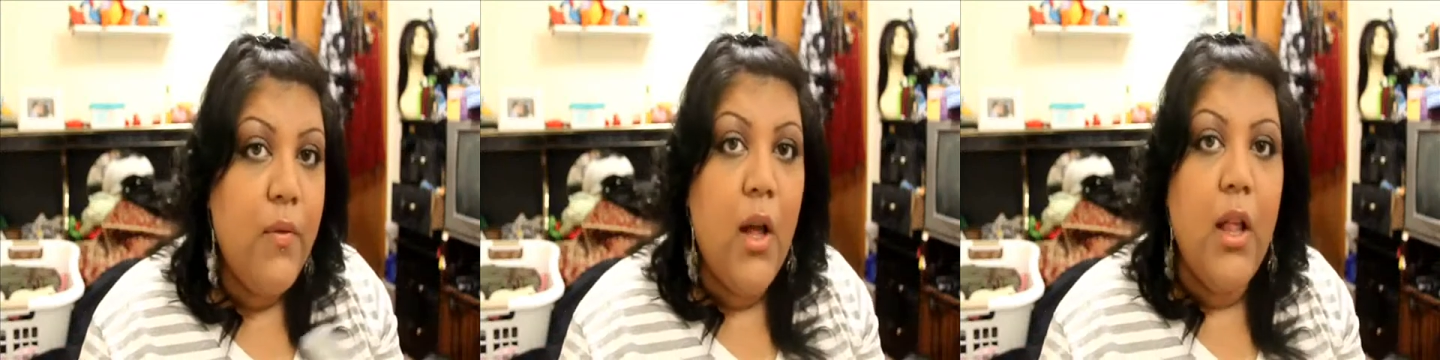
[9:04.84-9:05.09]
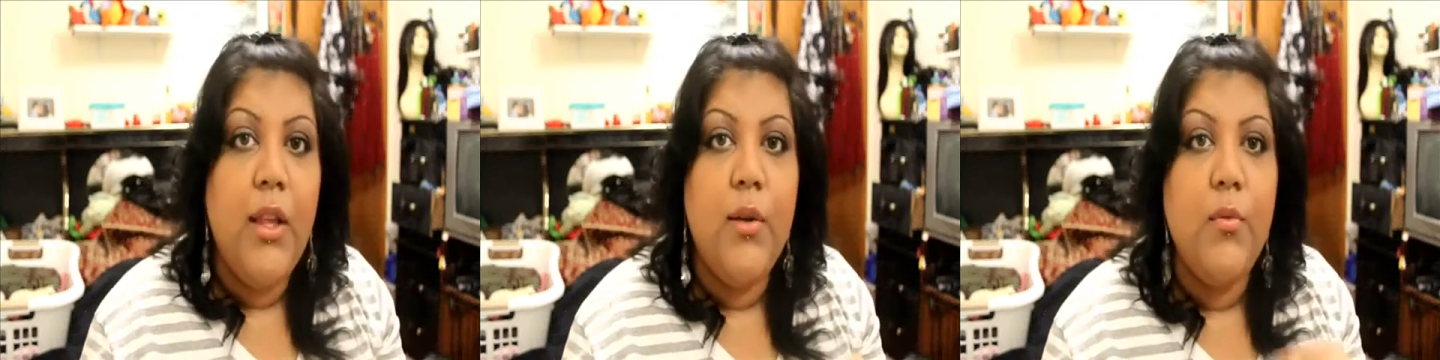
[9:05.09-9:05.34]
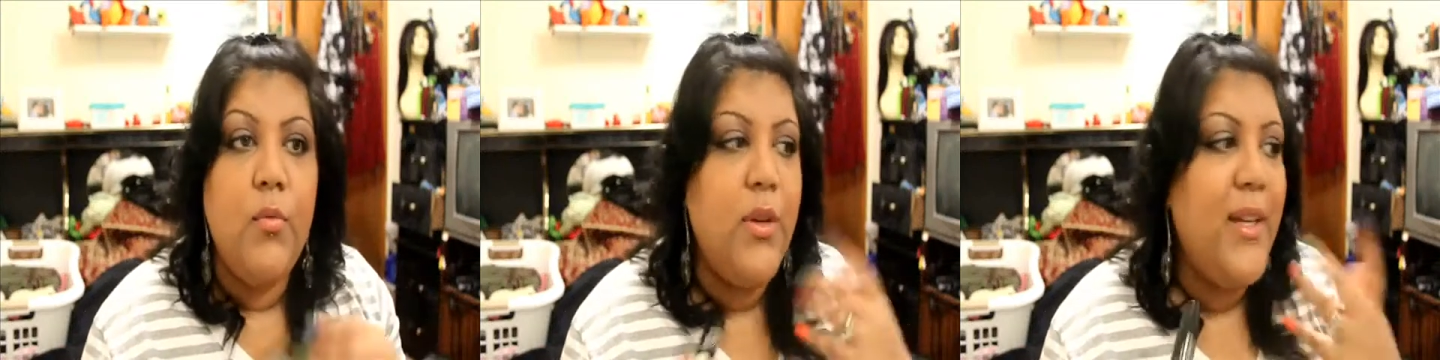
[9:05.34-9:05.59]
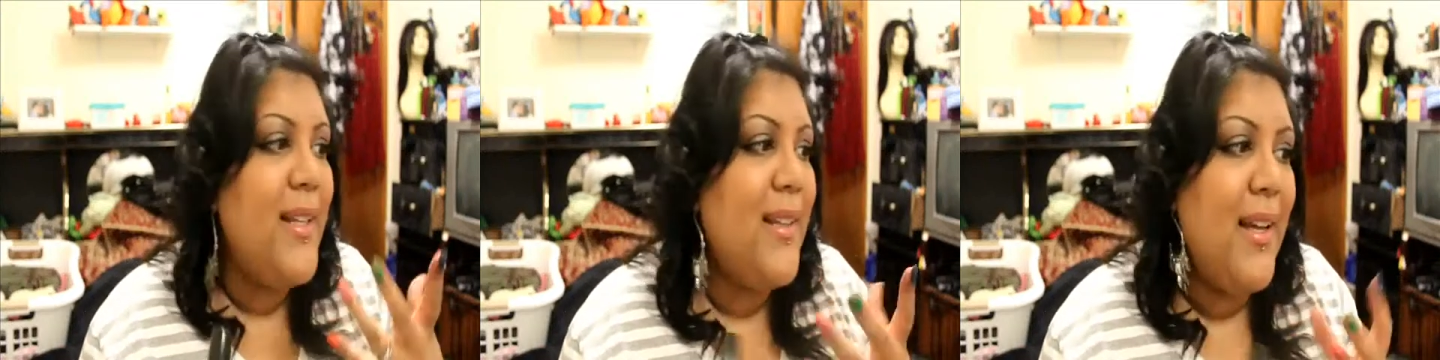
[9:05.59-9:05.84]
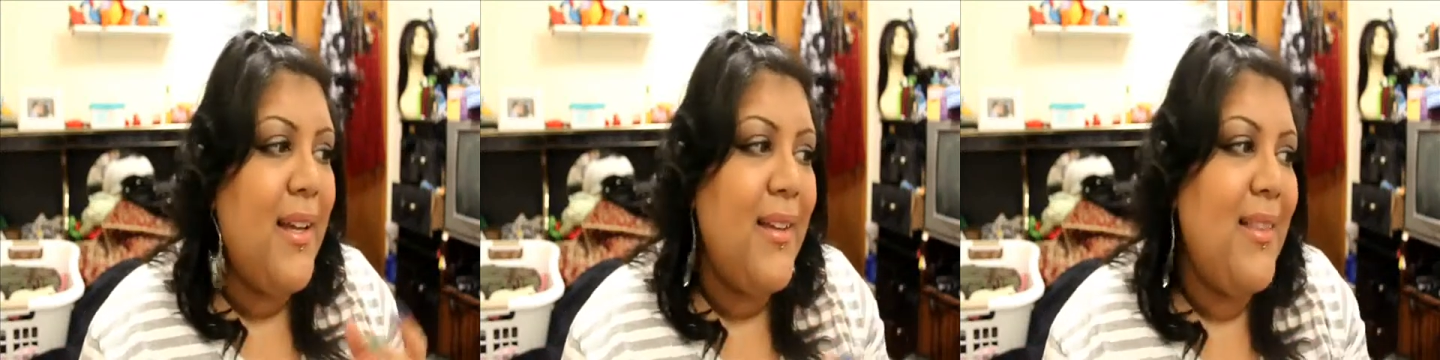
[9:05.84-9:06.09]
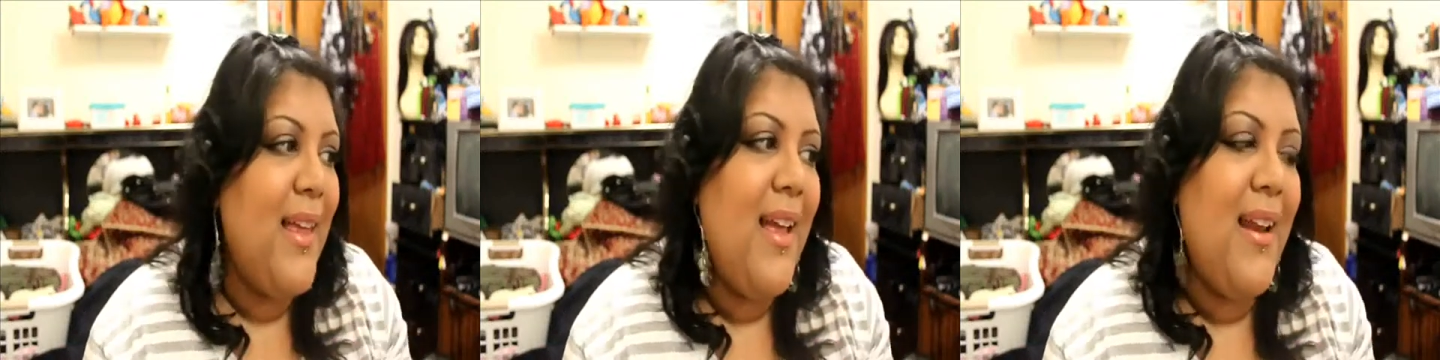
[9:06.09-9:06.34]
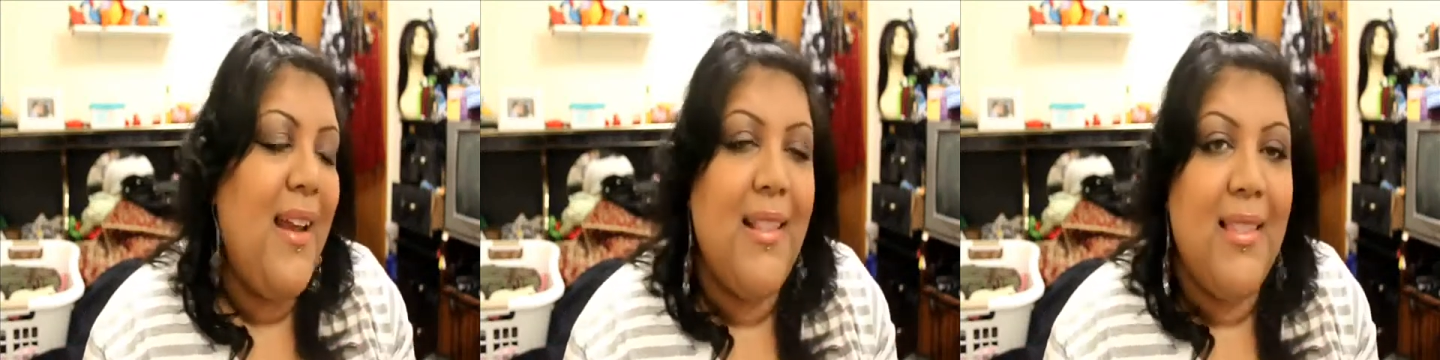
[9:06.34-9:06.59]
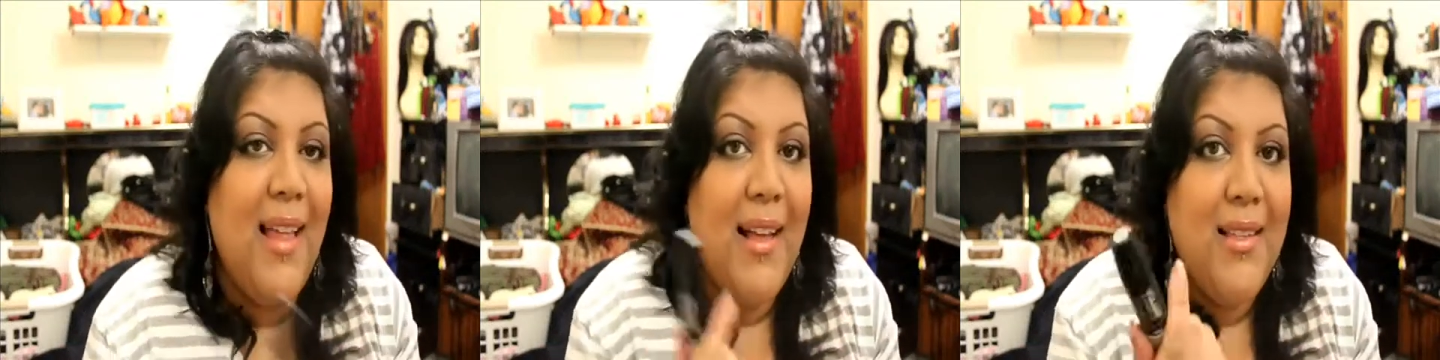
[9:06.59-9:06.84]
volume, wicked length, and
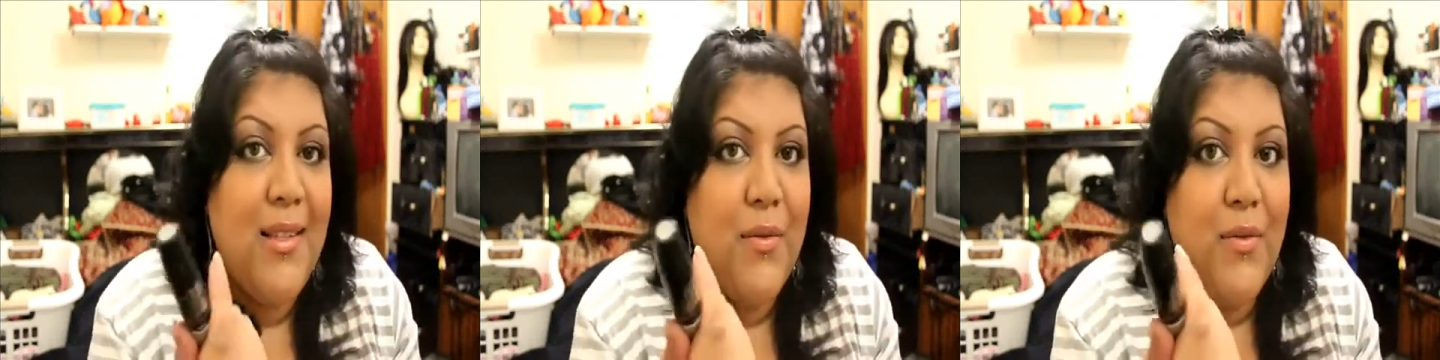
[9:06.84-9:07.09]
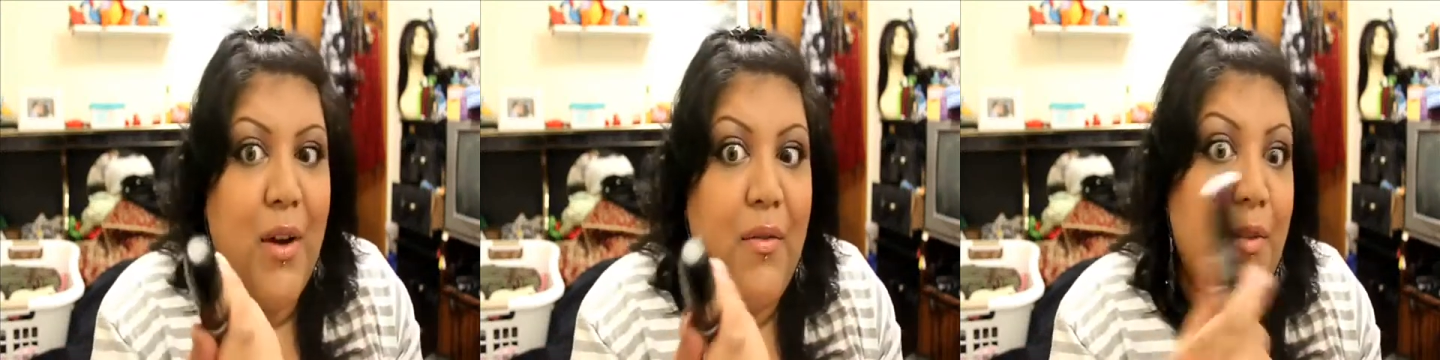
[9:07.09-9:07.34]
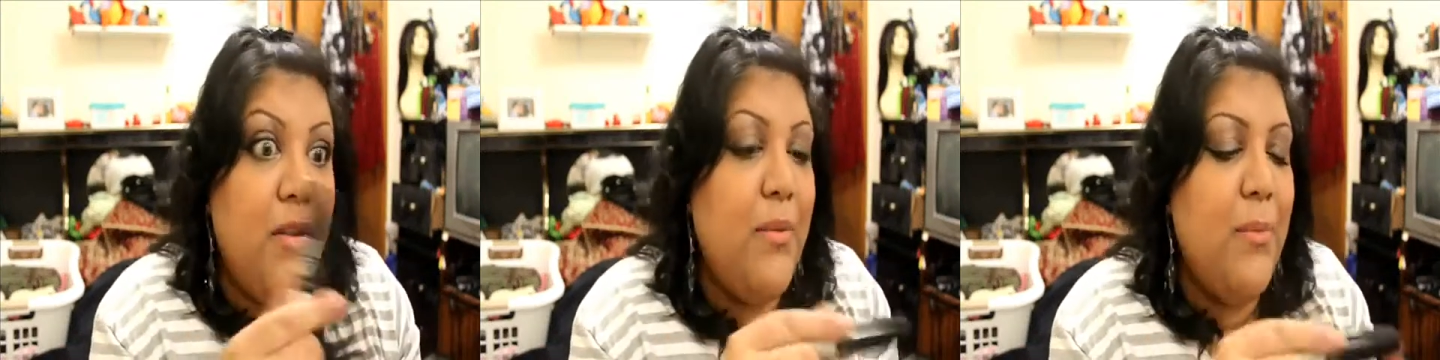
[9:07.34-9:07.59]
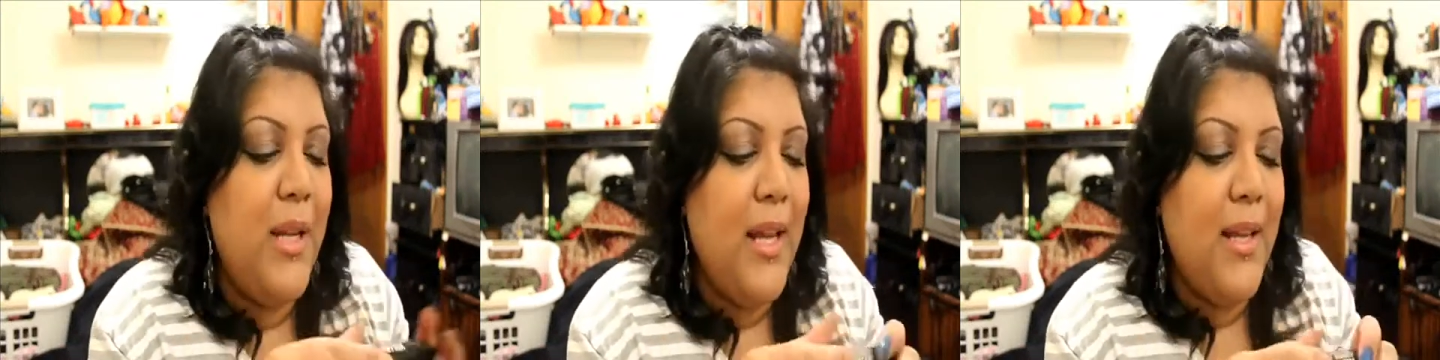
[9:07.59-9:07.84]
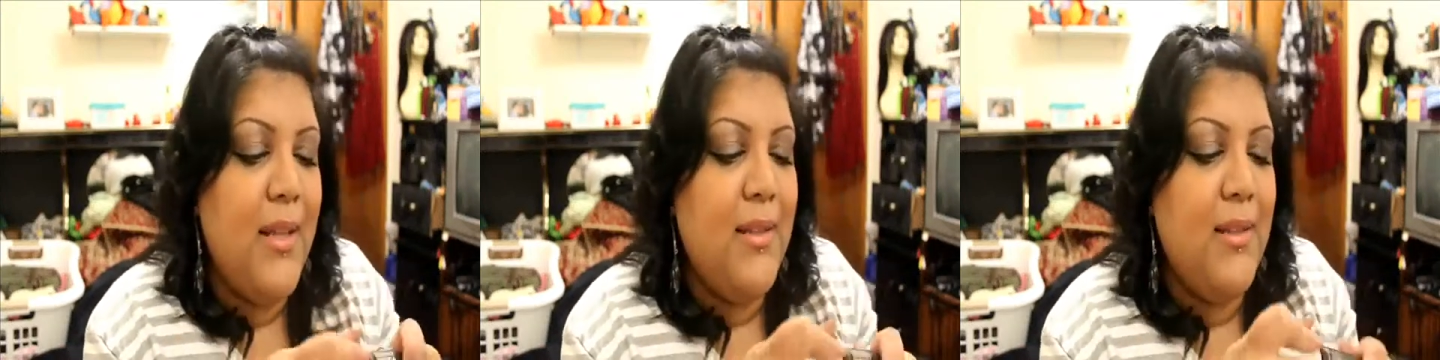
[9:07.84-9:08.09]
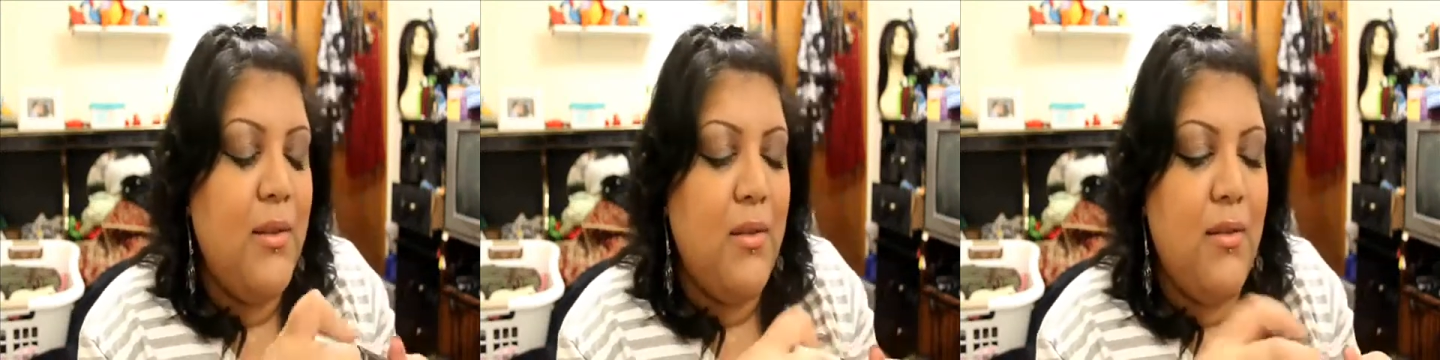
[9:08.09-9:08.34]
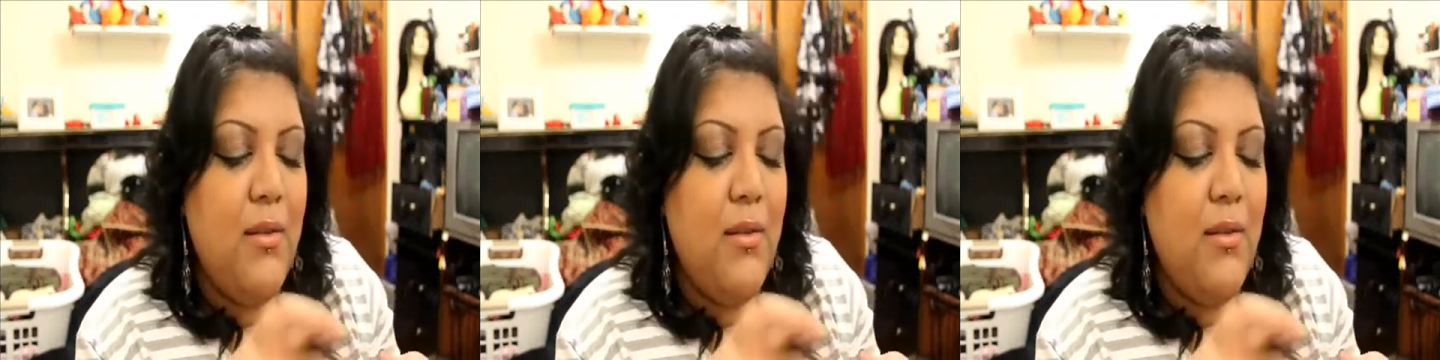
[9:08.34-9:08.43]
it lasts forever because